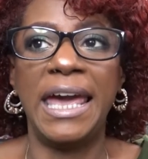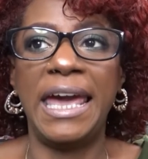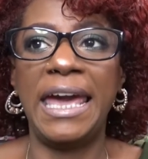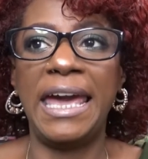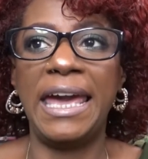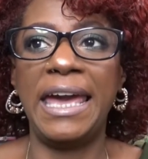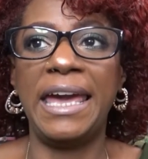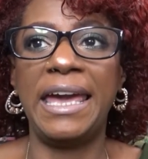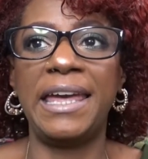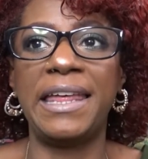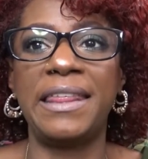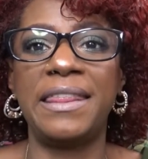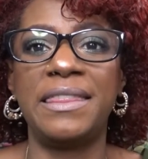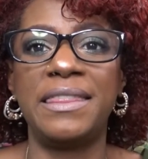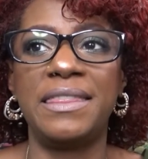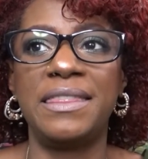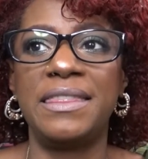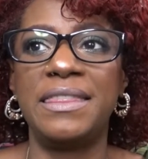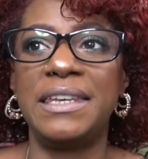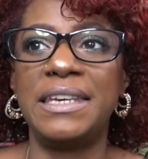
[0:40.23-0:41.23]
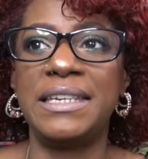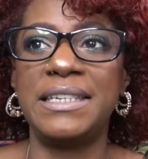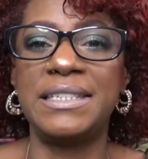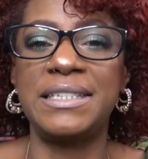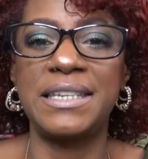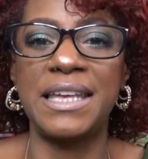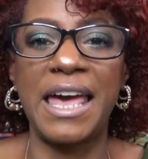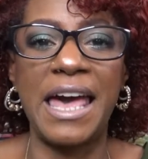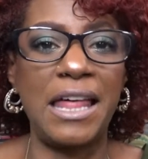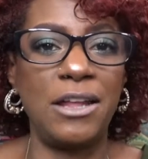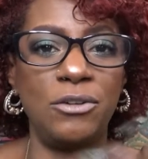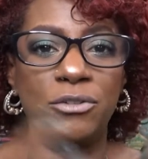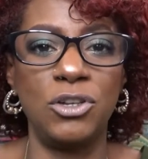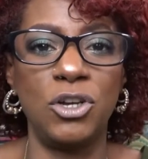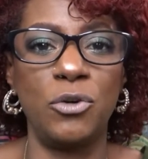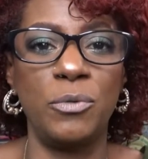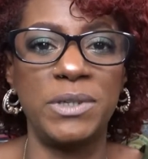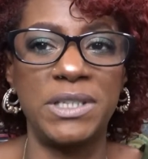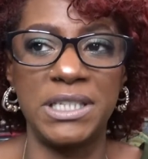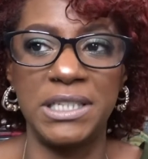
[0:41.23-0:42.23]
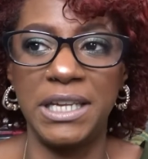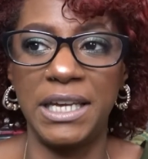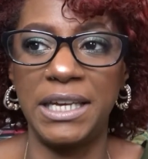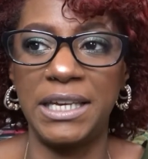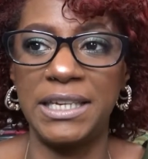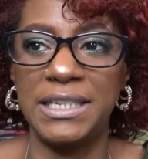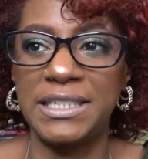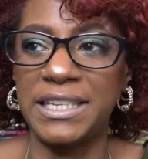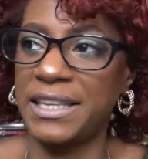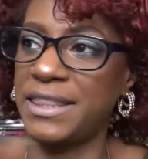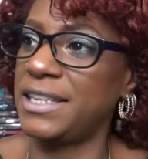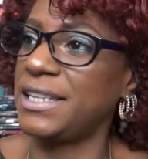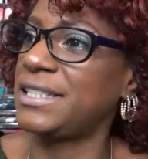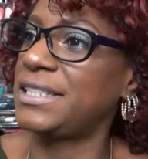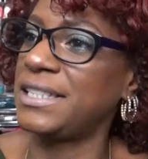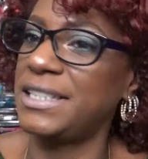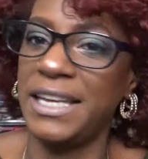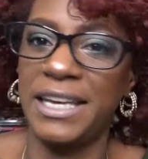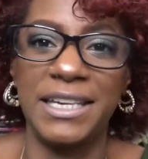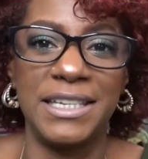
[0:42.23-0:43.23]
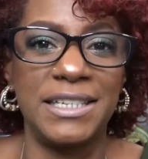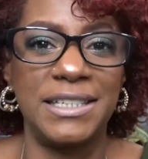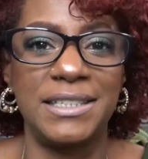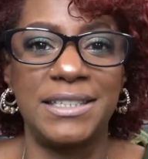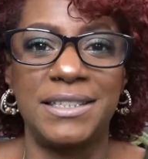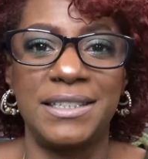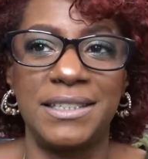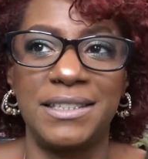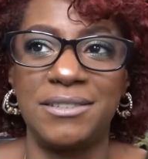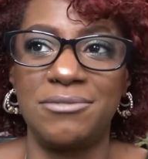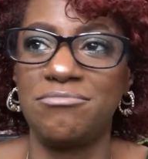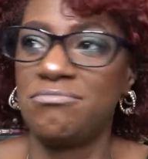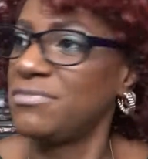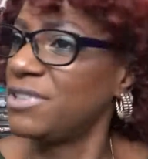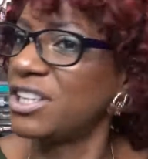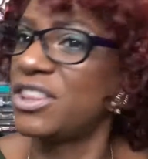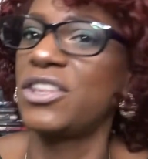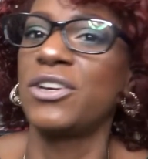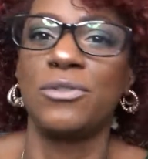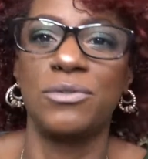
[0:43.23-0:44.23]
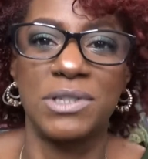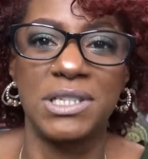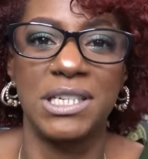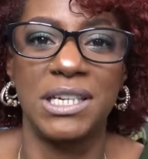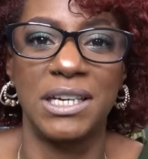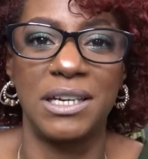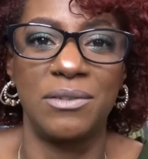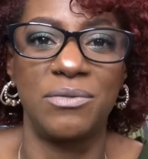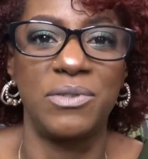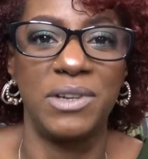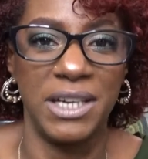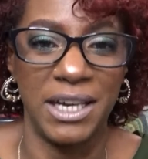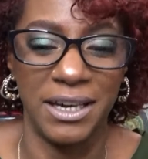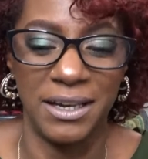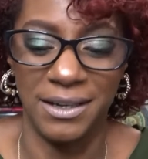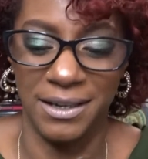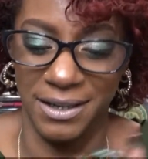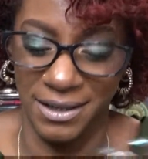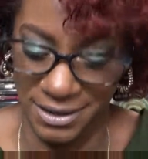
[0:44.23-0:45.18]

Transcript: And this, I don't know what today is. I think today is the 13th. Yeah.